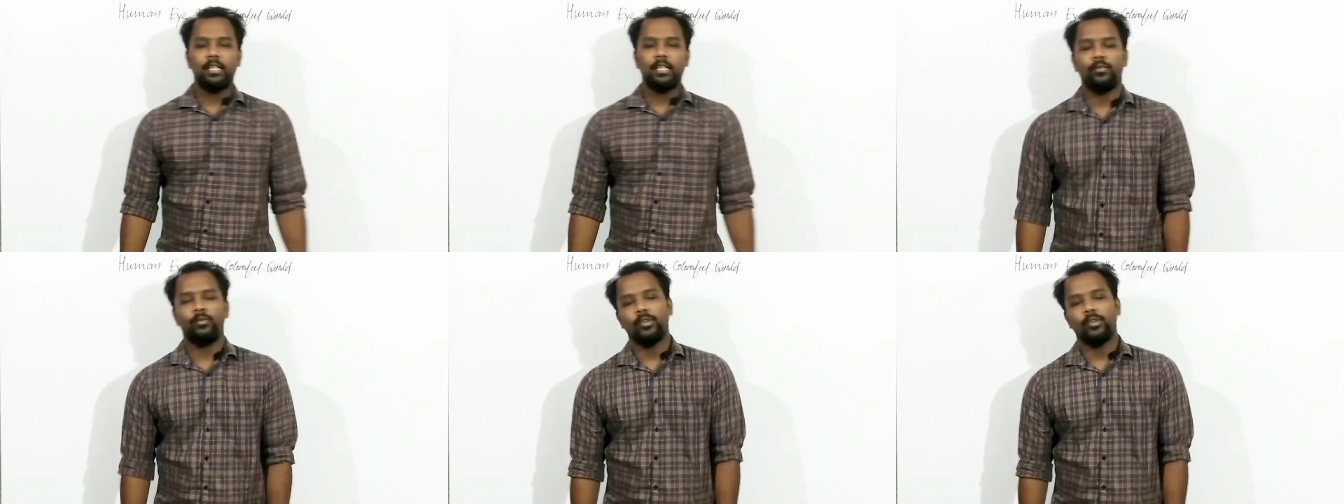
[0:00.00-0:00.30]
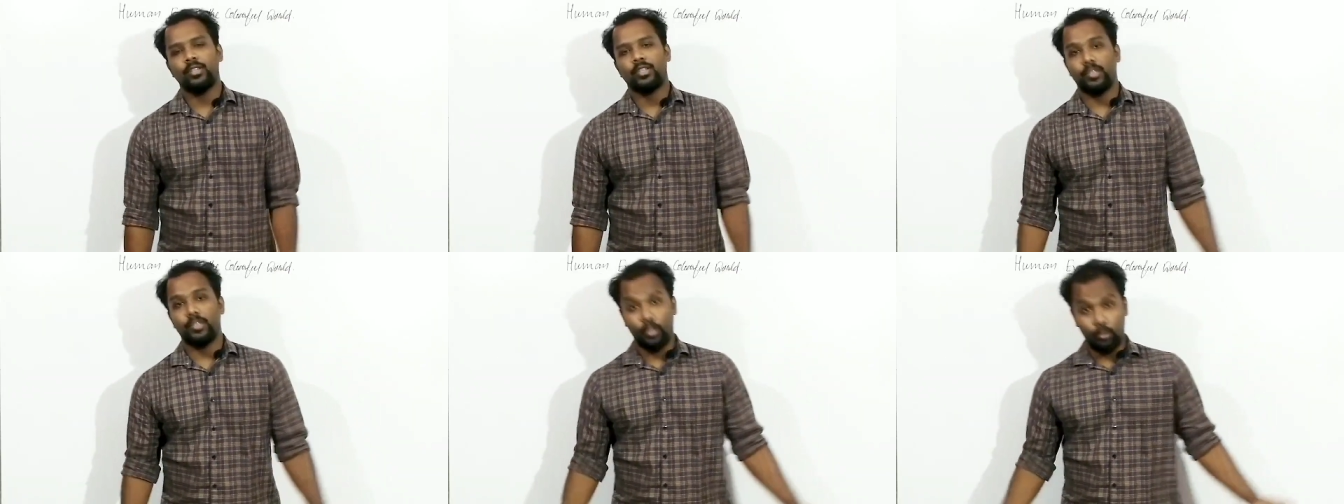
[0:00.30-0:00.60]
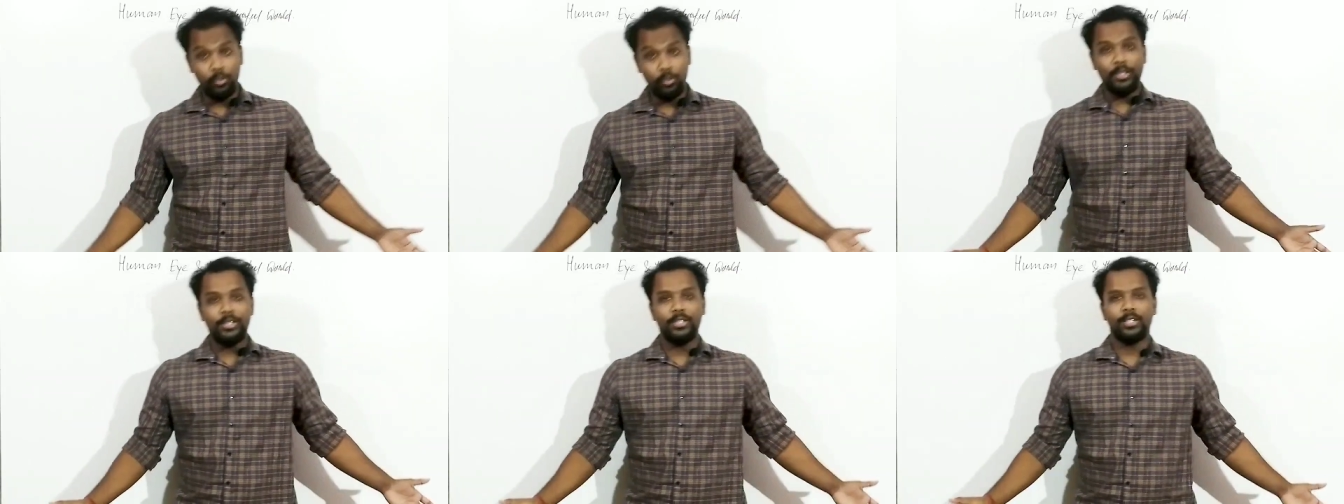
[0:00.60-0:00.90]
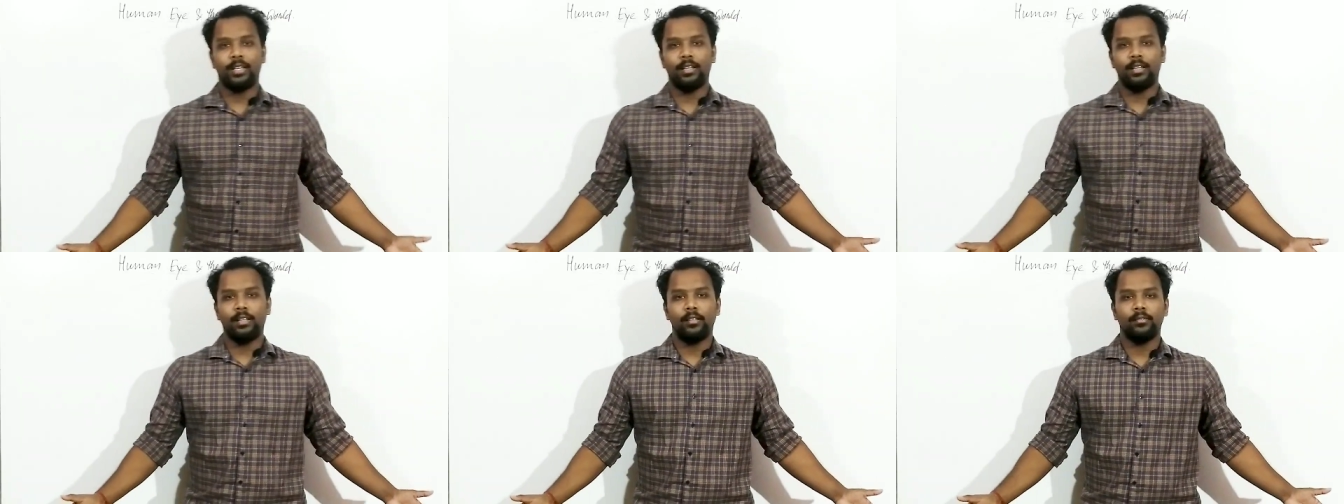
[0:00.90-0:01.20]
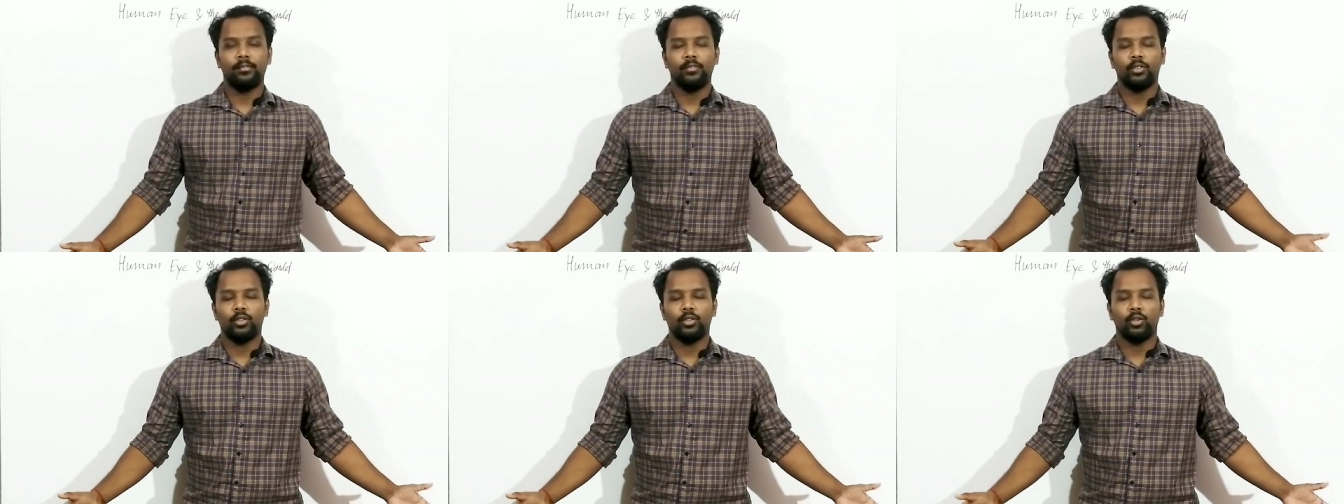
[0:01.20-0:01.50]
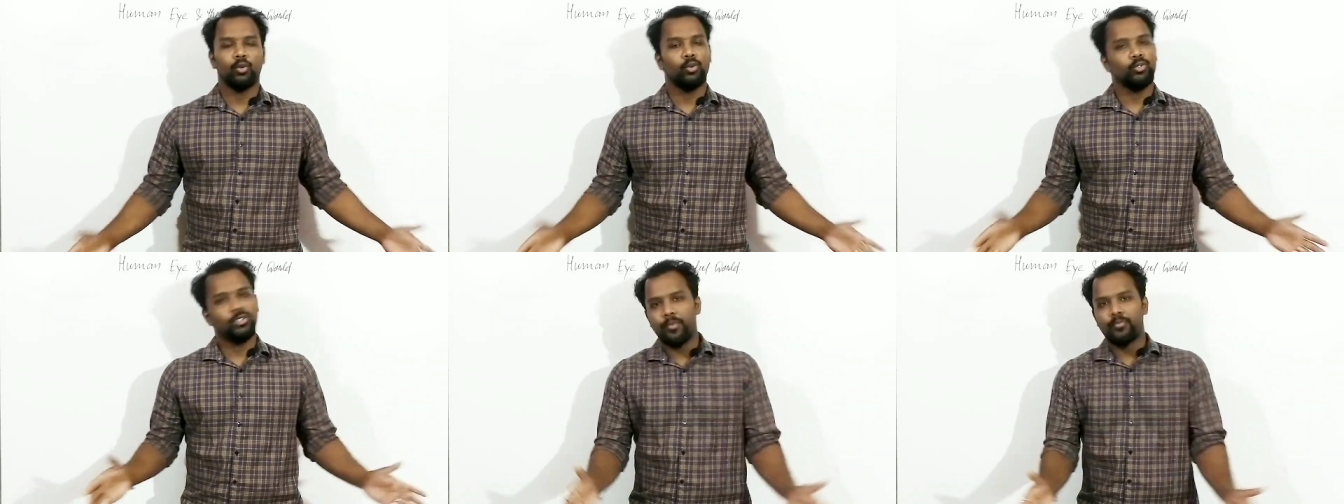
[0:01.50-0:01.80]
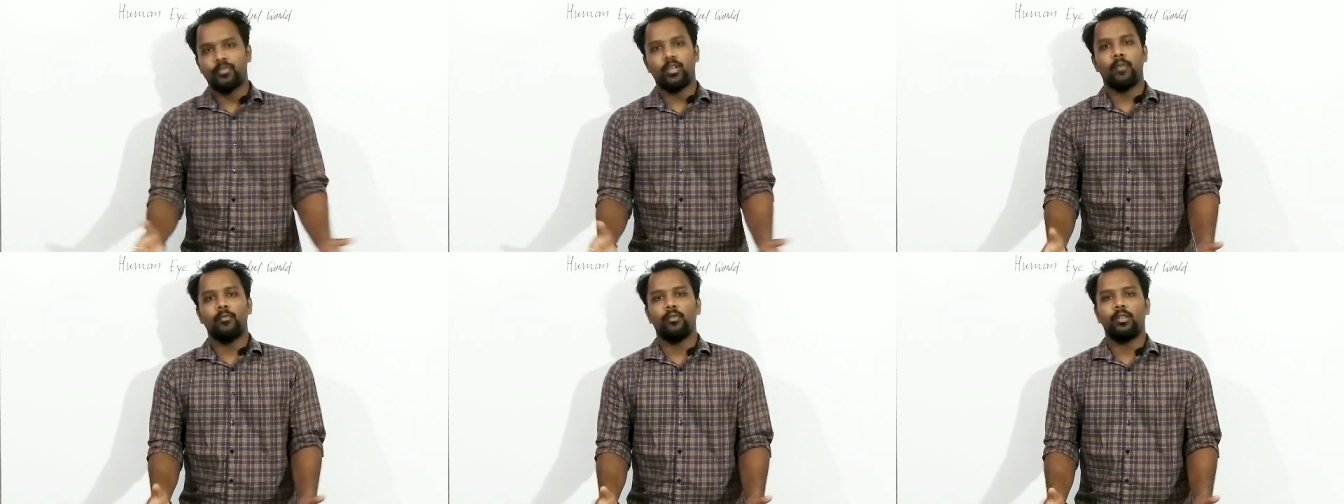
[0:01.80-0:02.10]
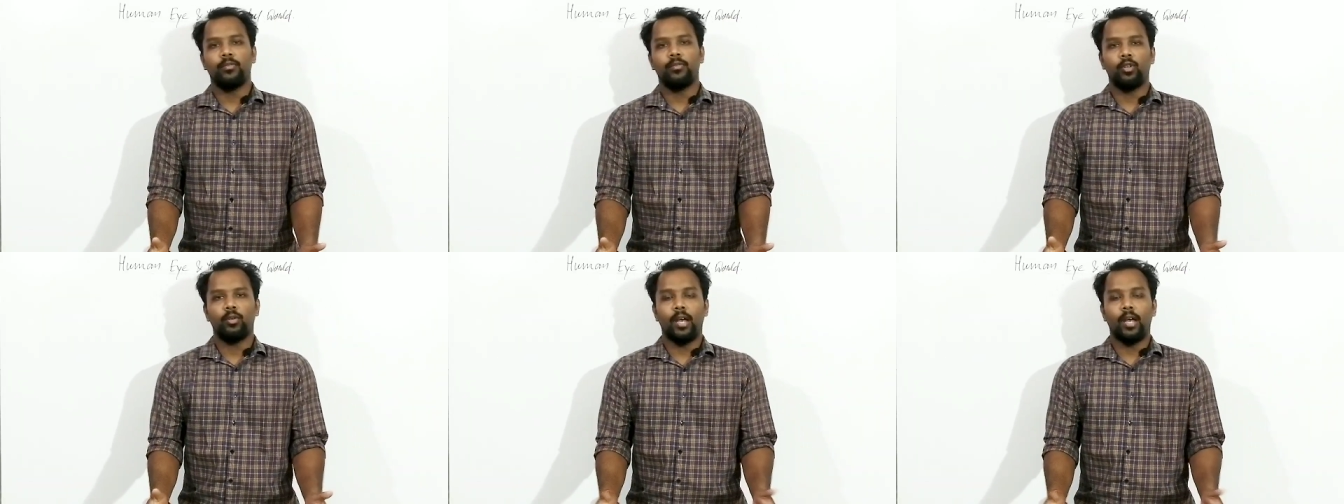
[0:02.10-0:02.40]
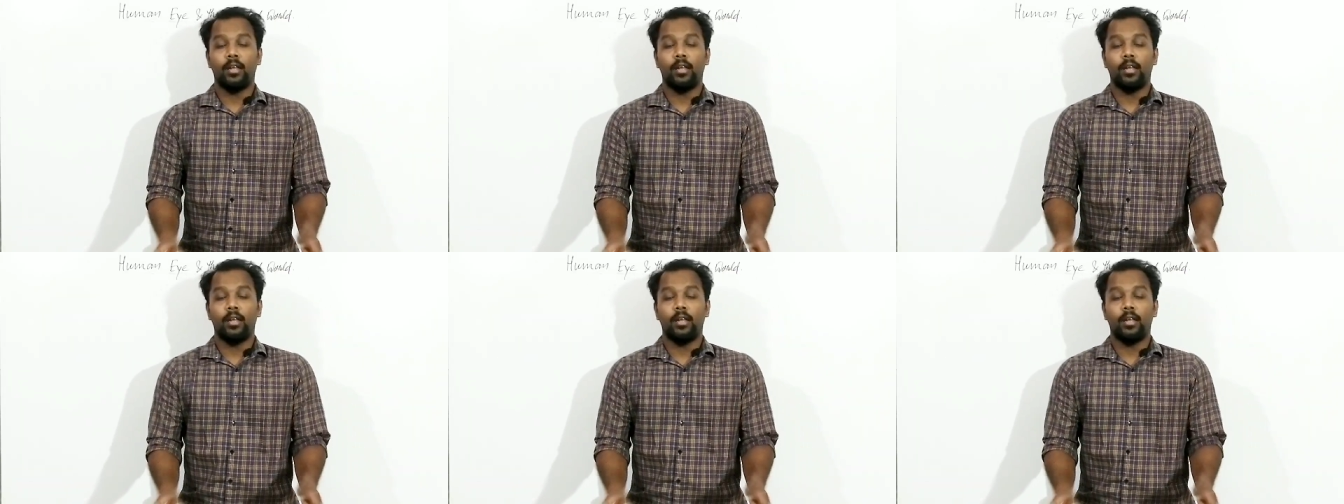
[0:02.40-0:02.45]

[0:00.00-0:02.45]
If you're just new to this channel, do subscribe to the video,